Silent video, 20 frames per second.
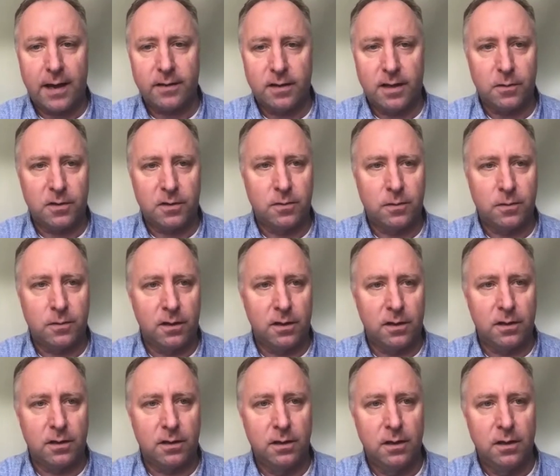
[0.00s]
So that was sort of
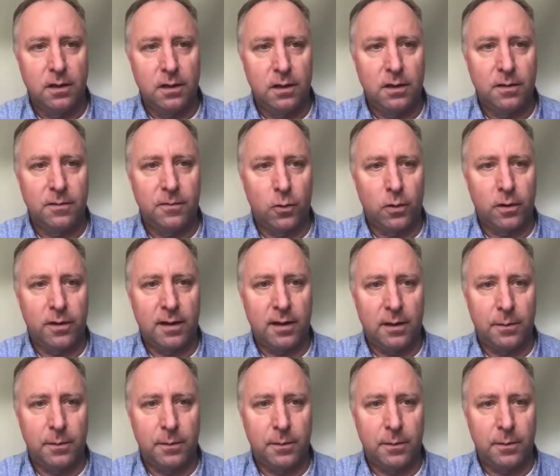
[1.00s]
the 4th
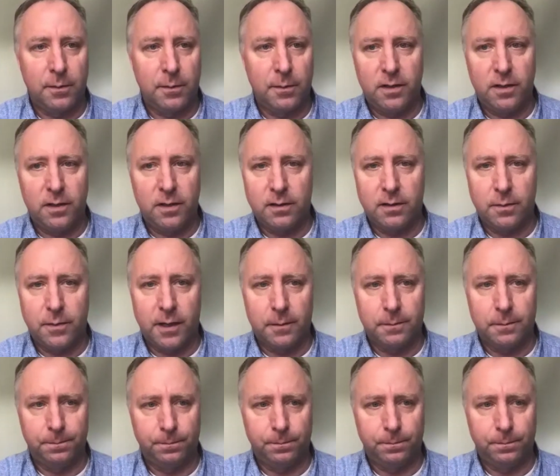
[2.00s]
element that we talked about.